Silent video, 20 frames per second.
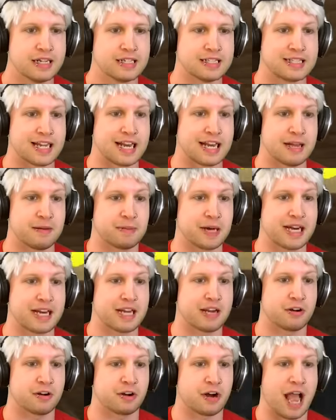Is
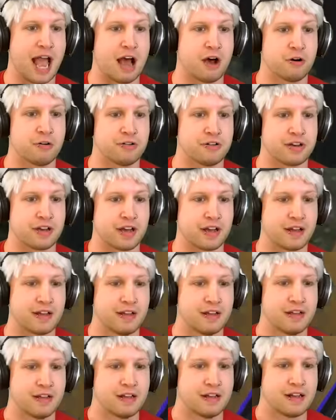anybody around? I
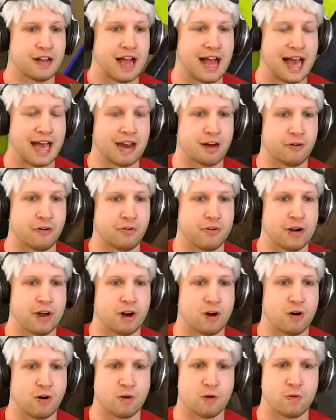don't
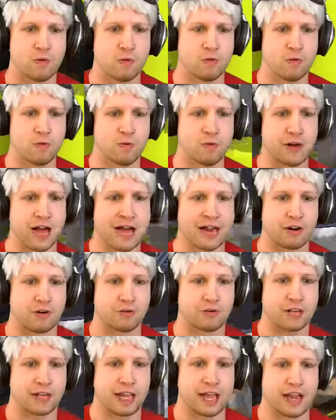know. I
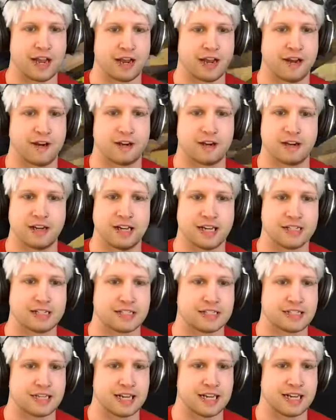don't care. Let's
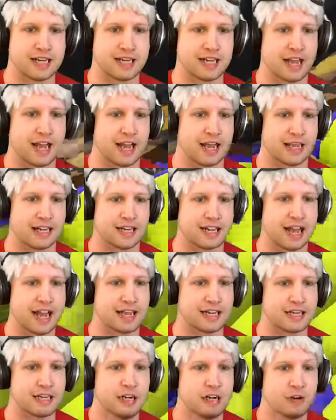sneak and
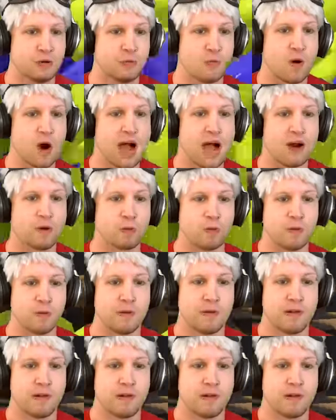get... Wow!